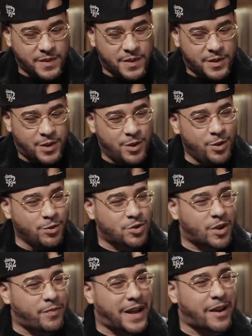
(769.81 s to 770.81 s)
you
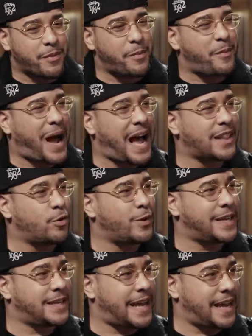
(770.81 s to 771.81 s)
trip out? I remember
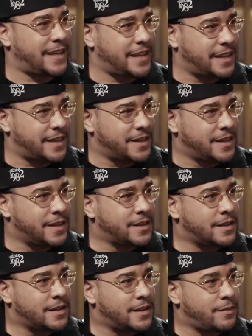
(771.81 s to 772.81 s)
Halloween that year.
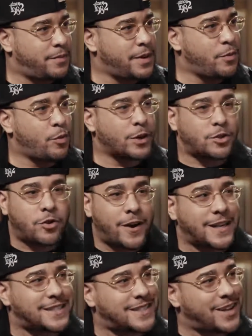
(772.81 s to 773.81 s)
People were
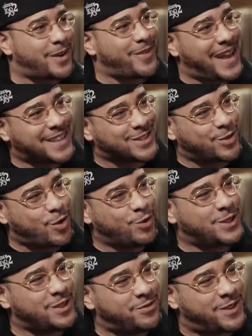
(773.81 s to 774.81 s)
dressed up as
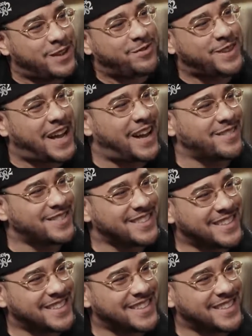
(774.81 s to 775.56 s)
Gucci flip flops.